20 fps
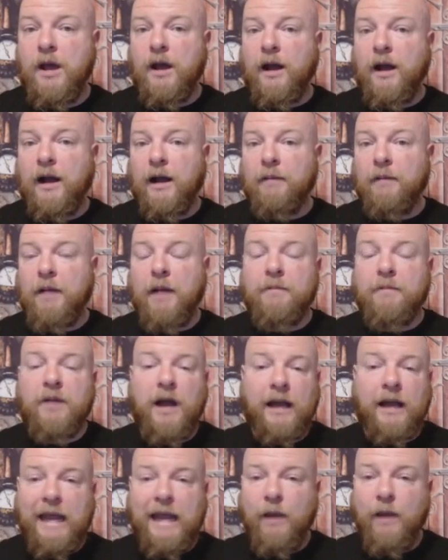Um, um,
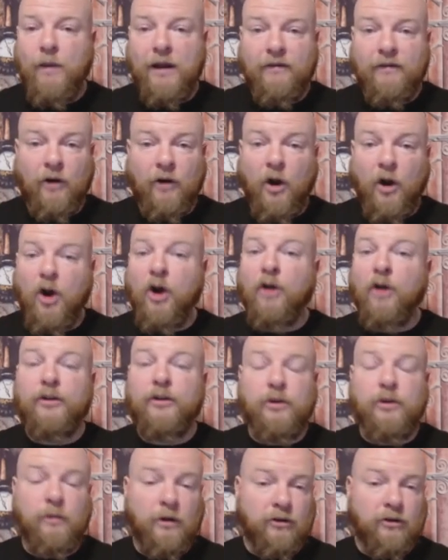I can't wait for all the
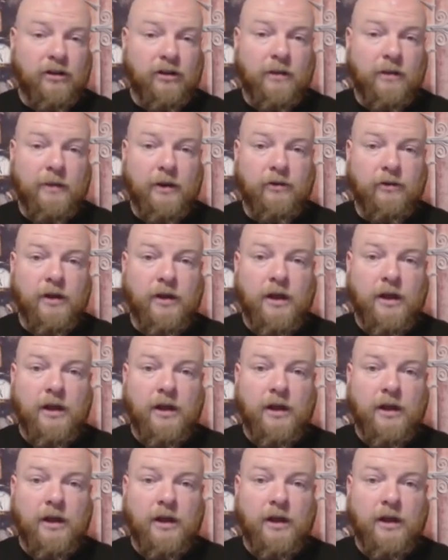new merch to come out.